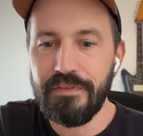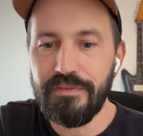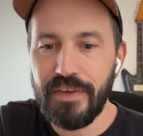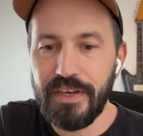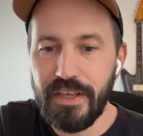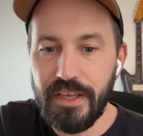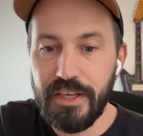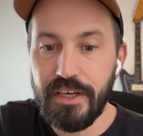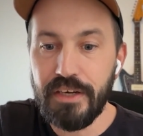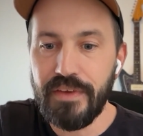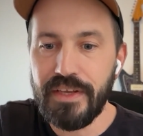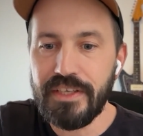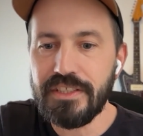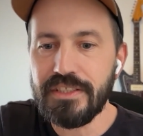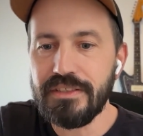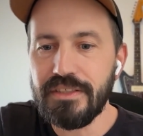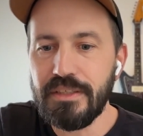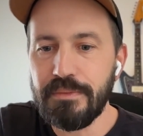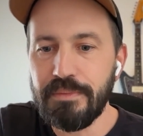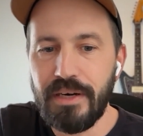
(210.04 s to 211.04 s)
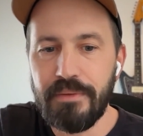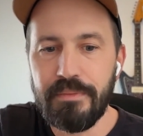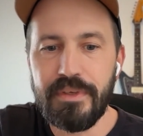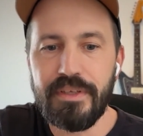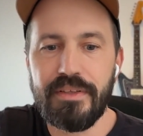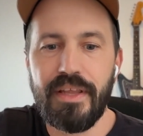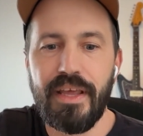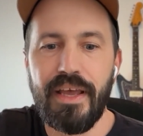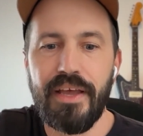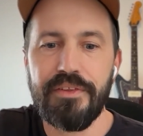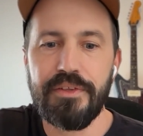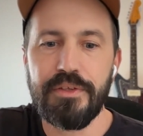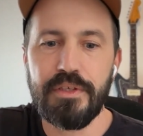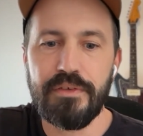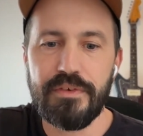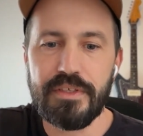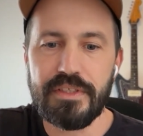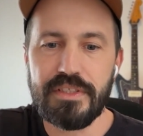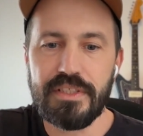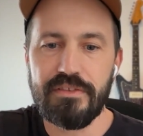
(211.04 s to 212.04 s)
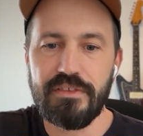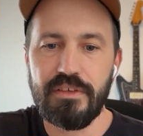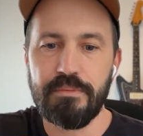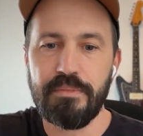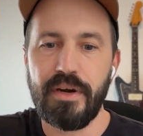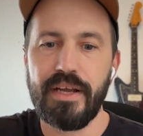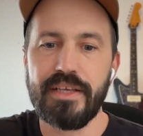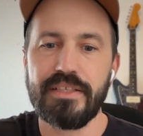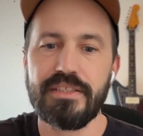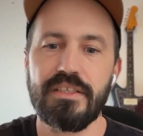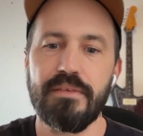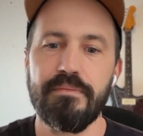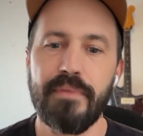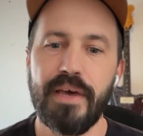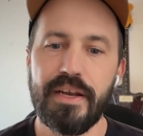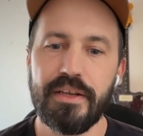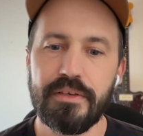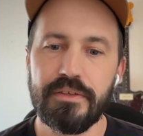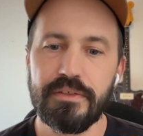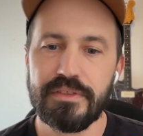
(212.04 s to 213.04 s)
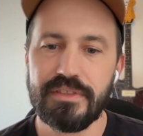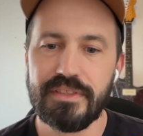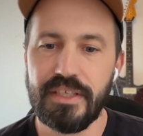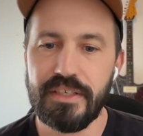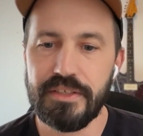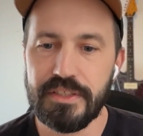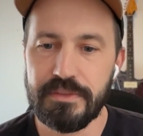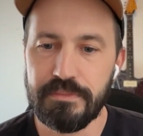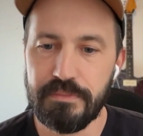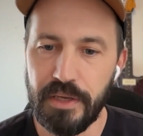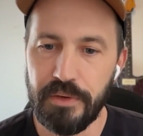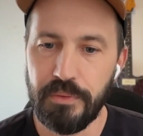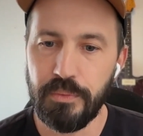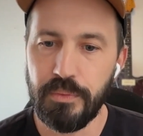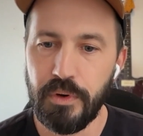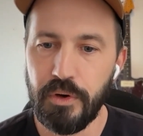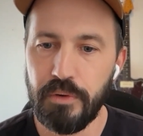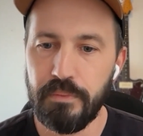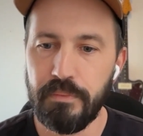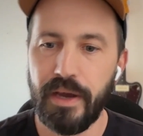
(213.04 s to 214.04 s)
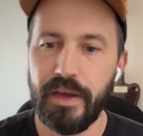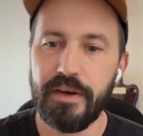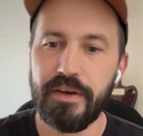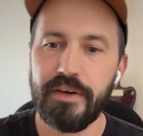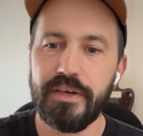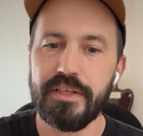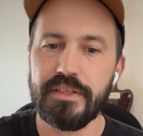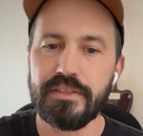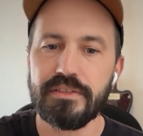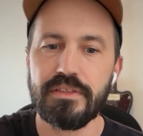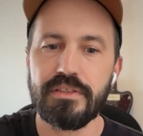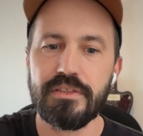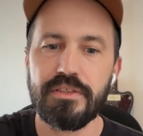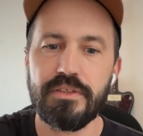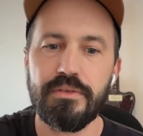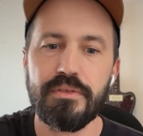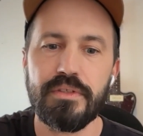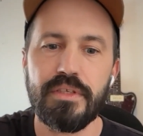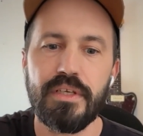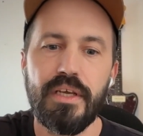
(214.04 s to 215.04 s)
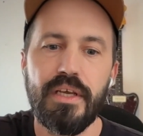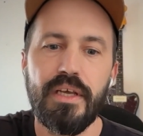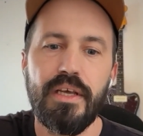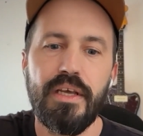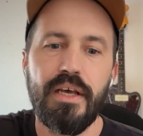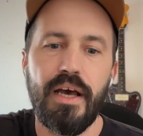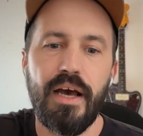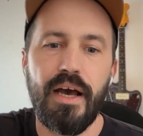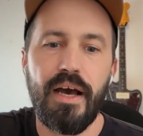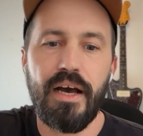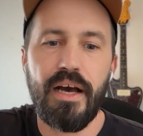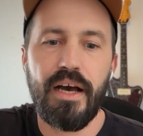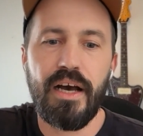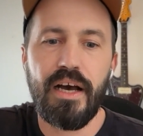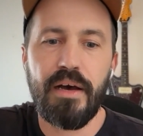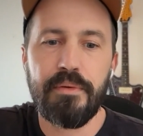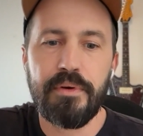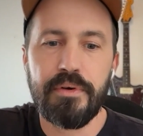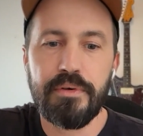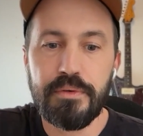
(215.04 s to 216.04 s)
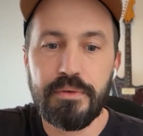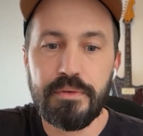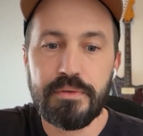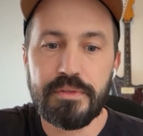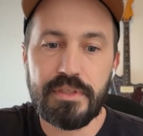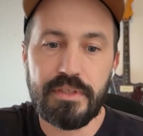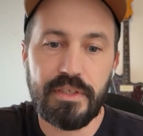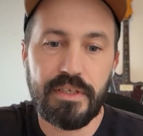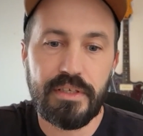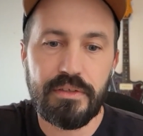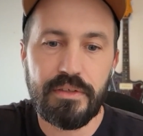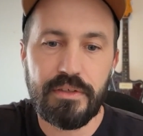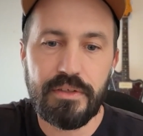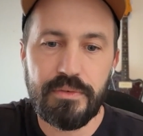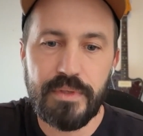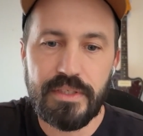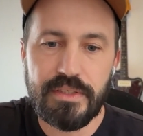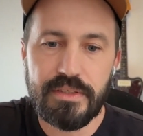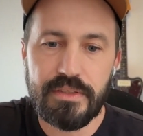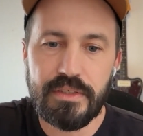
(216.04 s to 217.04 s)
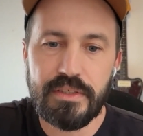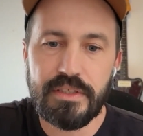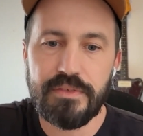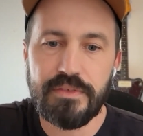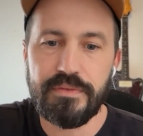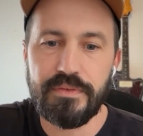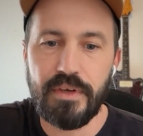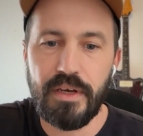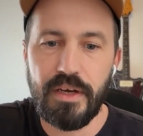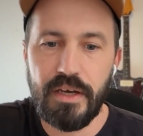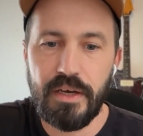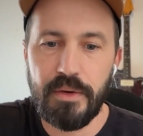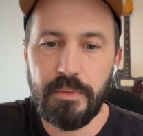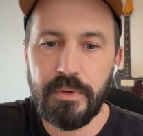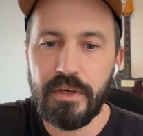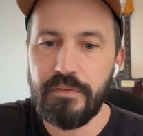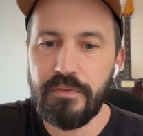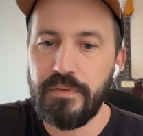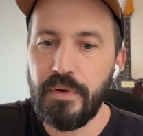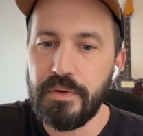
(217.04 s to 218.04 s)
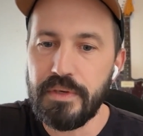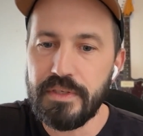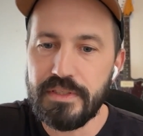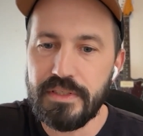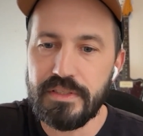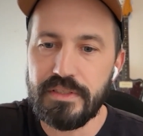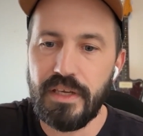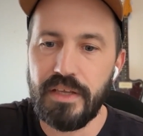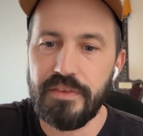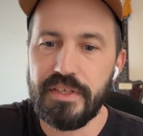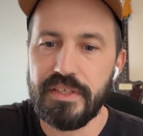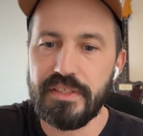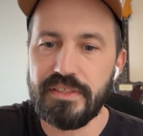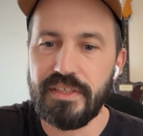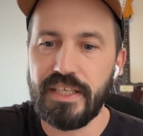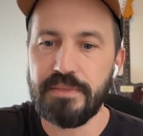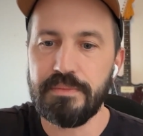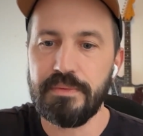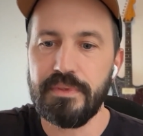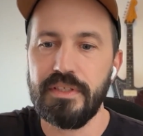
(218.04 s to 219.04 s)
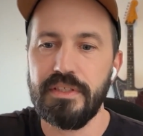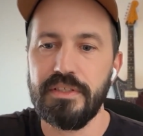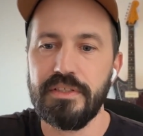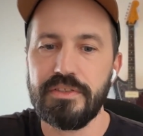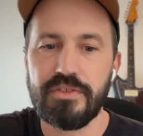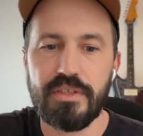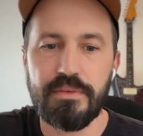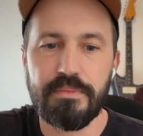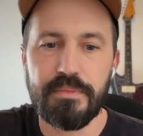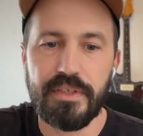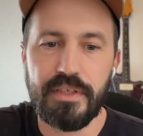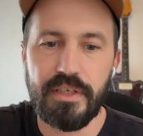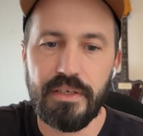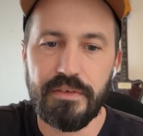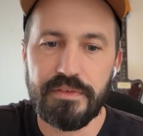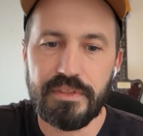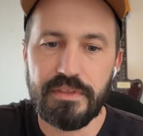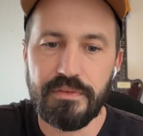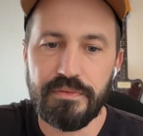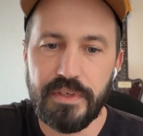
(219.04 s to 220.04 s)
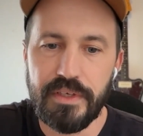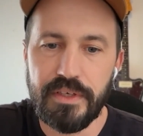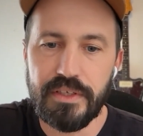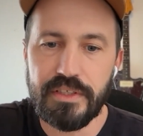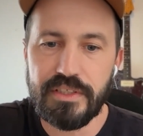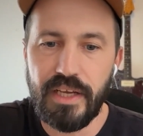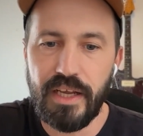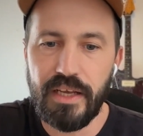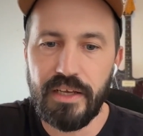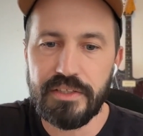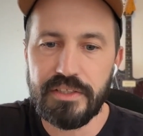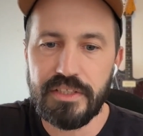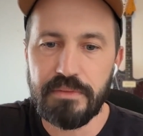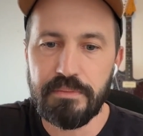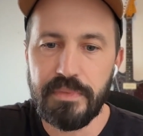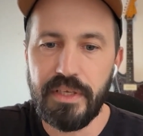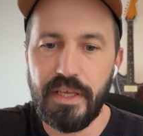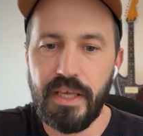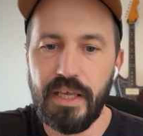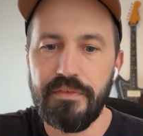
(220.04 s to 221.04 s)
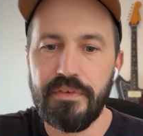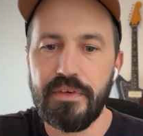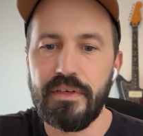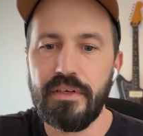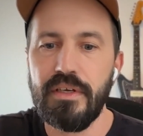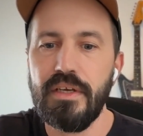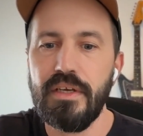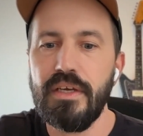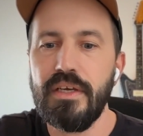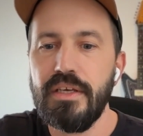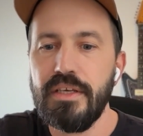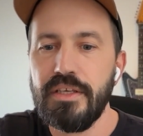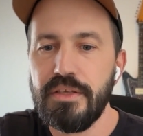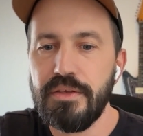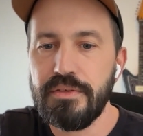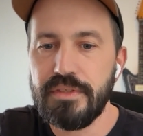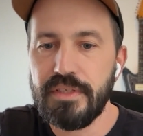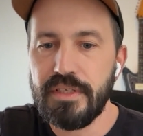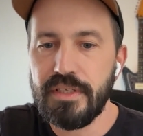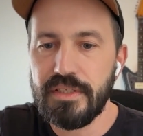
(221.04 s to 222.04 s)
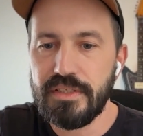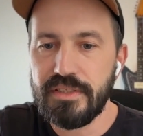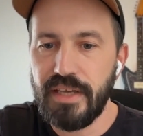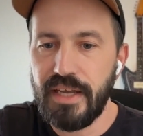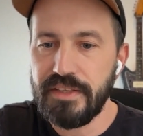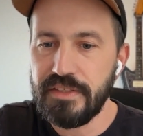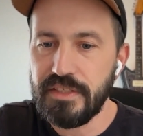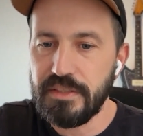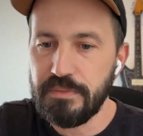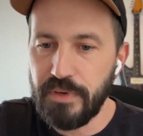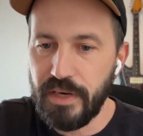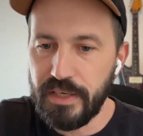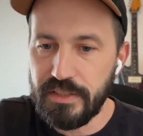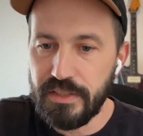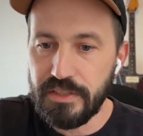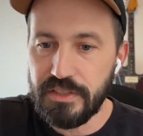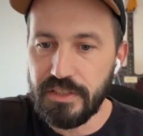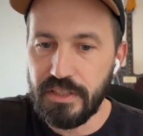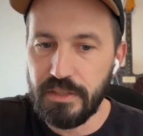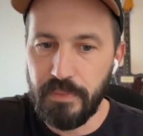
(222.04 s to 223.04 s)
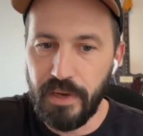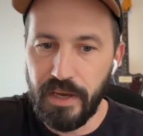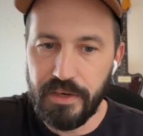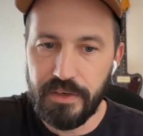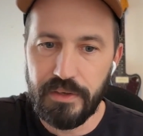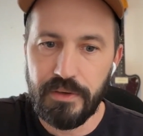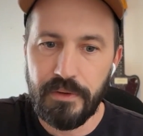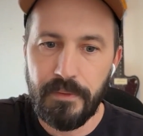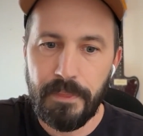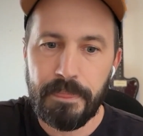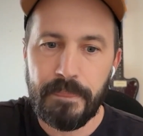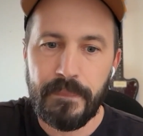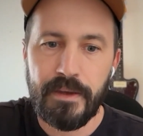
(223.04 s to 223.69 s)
intervention department at the University of Nebraska Medical Center's Monroe-Meyer Institute, whose clinical and research work focuses on the assessment and treatment of severe challenging behavior using a scientist practitioner model.